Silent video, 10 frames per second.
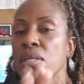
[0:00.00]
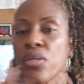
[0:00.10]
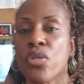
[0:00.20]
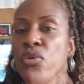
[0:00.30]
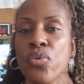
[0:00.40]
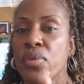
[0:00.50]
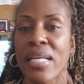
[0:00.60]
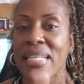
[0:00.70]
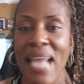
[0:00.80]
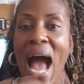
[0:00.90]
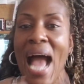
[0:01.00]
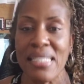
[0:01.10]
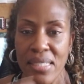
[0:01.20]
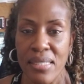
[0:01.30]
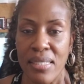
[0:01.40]
You
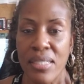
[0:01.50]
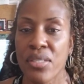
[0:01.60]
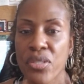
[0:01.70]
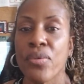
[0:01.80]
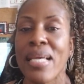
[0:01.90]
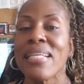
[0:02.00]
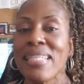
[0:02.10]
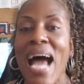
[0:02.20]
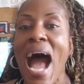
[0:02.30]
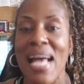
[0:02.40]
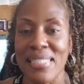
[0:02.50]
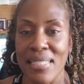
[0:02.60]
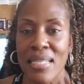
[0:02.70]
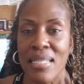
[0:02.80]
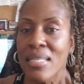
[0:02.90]
cannot. You cannot.
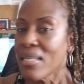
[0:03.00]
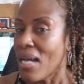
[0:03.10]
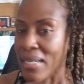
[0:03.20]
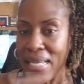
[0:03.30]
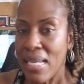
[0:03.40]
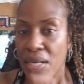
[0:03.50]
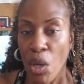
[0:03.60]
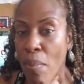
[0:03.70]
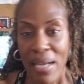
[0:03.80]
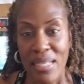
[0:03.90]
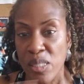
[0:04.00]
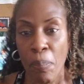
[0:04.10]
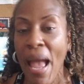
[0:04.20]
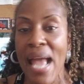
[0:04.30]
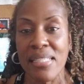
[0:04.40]
Again, nobody gets a
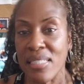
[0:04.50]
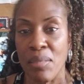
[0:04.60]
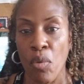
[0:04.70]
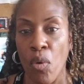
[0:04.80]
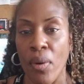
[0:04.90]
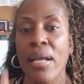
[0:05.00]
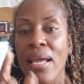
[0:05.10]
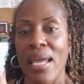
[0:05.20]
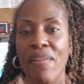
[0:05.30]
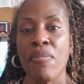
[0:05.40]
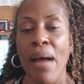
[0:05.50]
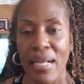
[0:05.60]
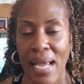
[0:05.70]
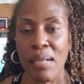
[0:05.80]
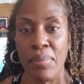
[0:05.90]
pass anymore. Everybody
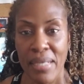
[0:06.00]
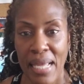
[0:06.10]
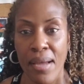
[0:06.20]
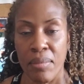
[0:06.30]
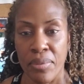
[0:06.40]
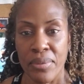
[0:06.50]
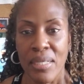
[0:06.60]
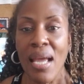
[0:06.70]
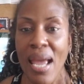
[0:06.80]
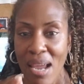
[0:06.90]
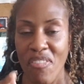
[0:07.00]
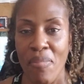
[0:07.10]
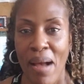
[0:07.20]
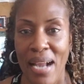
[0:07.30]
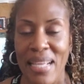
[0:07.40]
got to be accountable.
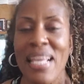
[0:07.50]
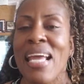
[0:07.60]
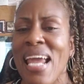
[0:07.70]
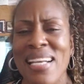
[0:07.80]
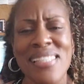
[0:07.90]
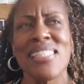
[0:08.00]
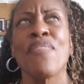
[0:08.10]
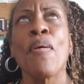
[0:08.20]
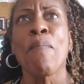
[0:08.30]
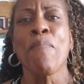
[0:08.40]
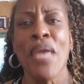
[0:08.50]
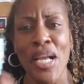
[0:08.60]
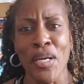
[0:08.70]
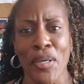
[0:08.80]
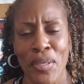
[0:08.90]
Everybody. And it's even
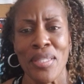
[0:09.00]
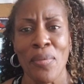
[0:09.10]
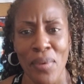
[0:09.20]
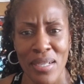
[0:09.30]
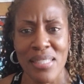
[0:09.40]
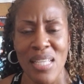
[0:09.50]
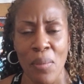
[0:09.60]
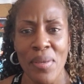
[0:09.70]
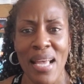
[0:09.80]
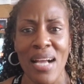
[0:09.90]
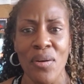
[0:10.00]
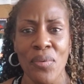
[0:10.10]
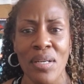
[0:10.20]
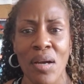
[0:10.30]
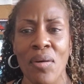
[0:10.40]
bigger than what it is that we got
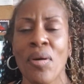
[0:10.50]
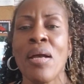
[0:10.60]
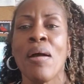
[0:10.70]
going on.